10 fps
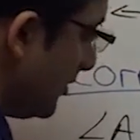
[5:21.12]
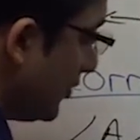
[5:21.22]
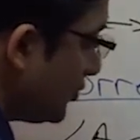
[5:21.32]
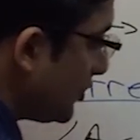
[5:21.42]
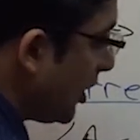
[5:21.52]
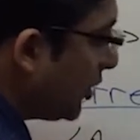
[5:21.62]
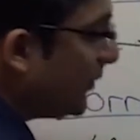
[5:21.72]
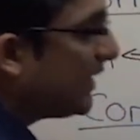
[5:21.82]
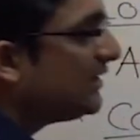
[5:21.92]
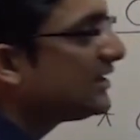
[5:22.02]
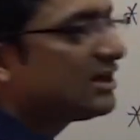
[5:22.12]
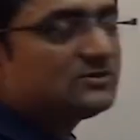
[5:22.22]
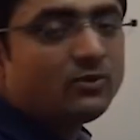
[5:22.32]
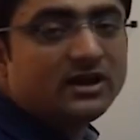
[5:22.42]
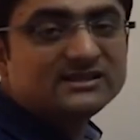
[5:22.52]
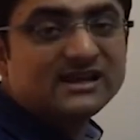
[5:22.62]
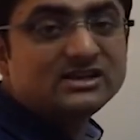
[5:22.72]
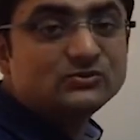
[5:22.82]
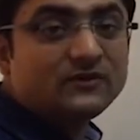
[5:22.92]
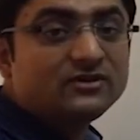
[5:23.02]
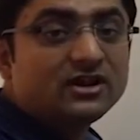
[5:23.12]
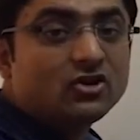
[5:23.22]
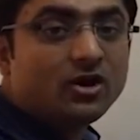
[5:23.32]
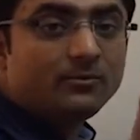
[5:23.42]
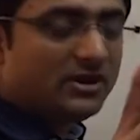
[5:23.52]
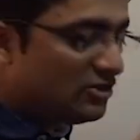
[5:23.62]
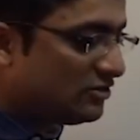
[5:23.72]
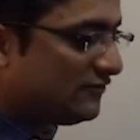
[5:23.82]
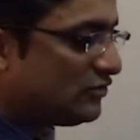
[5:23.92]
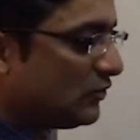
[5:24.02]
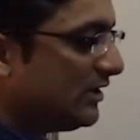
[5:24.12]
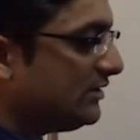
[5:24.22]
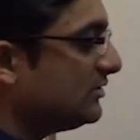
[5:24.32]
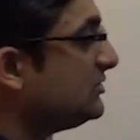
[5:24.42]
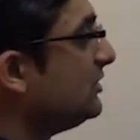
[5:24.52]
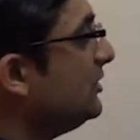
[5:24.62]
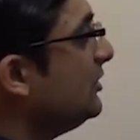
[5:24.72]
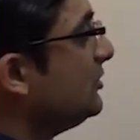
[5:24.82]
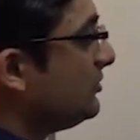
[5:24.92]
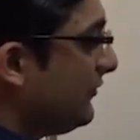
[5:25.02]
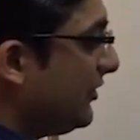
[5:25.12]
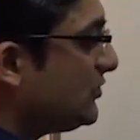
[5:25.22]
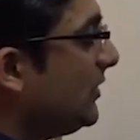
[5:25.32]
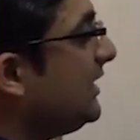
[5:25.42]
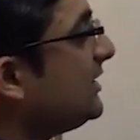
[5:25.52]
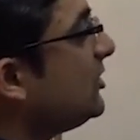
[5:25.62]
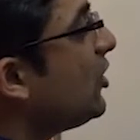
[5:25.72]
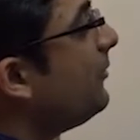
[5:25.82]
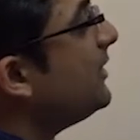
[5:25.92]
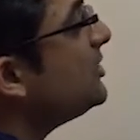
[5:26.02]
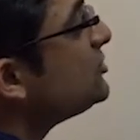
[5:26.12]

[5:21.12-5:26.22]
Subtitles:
So how do we get the corresponding sides? We have to take combination of two letters. So first we'll take the combination